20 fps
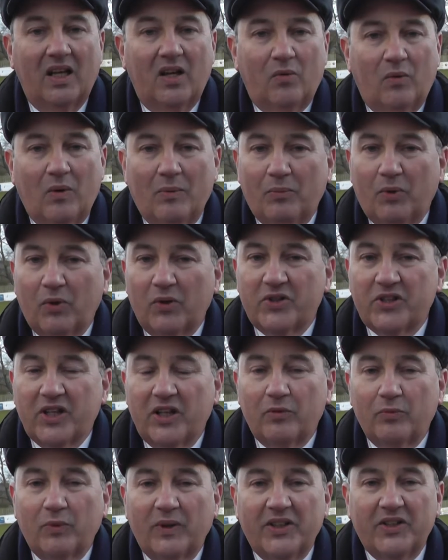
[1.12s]
Wimborne
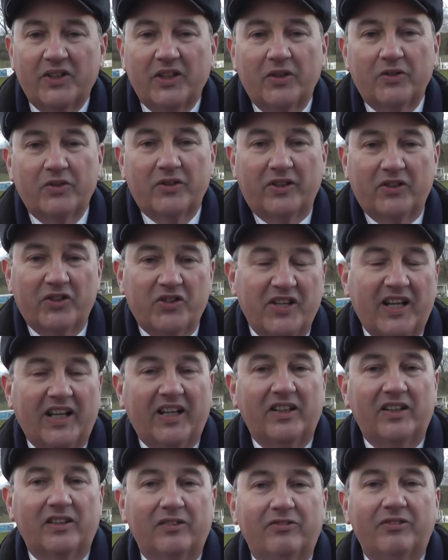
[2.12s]
Town went down to their
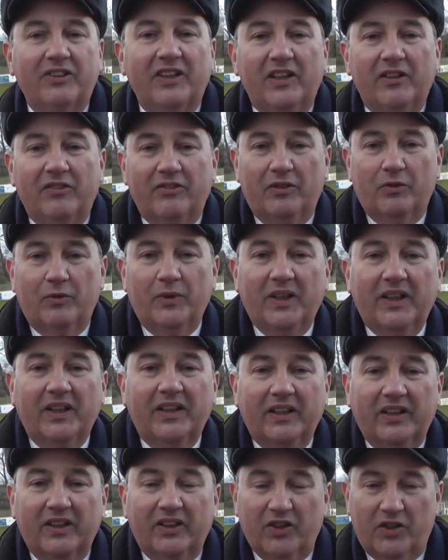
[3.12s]
second defeat of the week
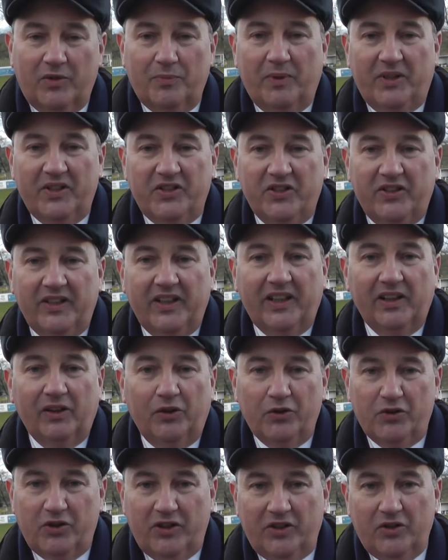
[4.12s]
at Cuthbury today,
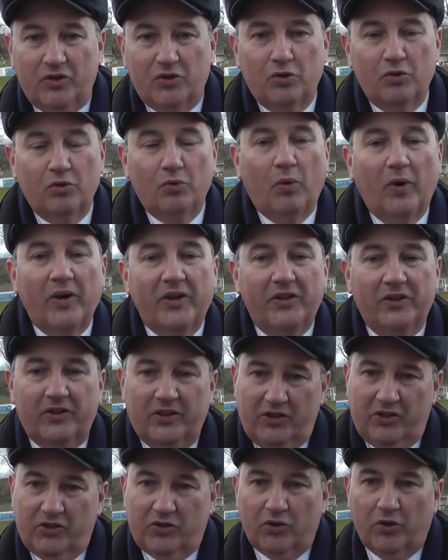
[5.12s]
losing 2-1
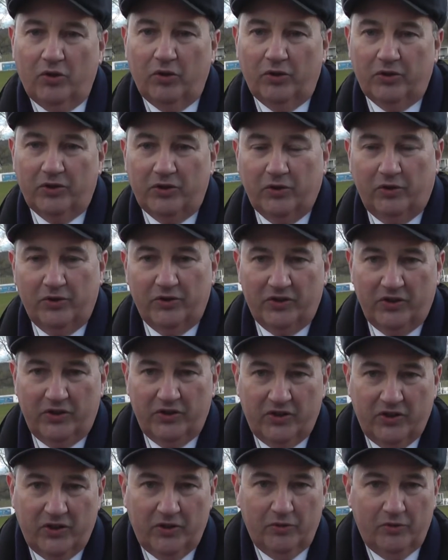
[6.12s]
to a strong
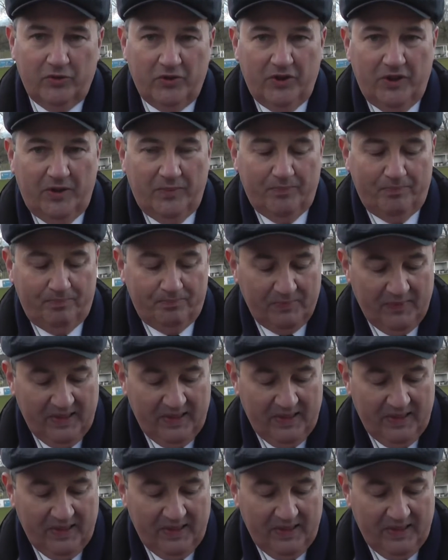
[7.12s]
Taunton Town team.